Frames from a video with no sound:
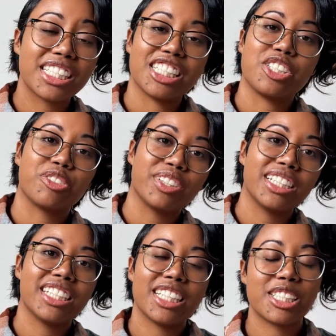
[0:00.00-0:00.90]
Did you
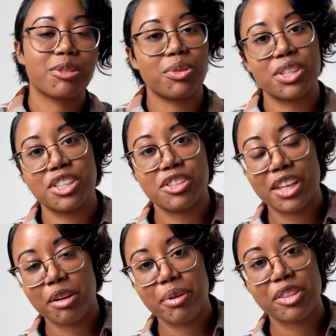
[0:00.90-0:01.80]
read it? What do you
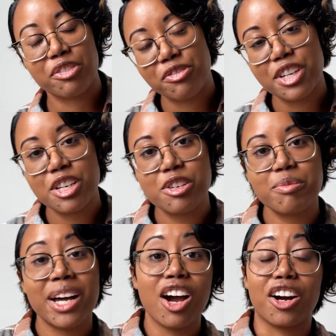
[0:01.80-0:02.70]
think about the film?